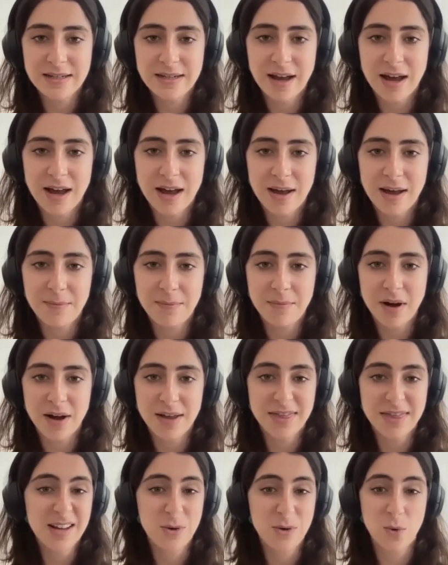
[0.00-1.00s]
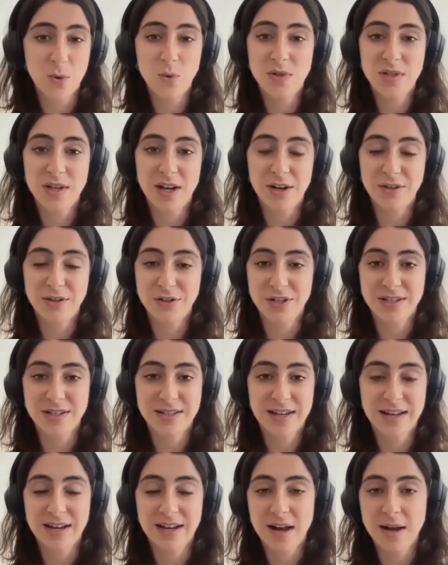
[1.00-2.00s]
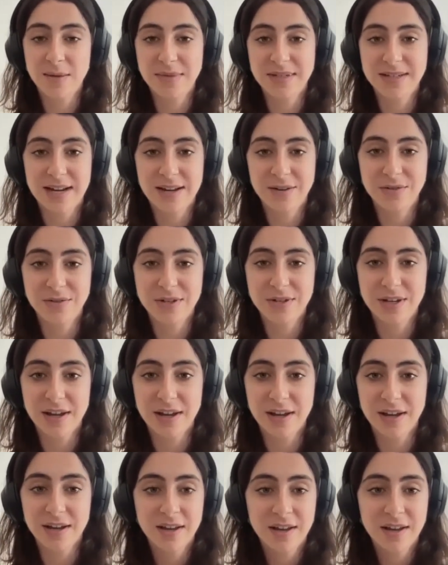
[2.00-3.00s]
I think also just it comes down to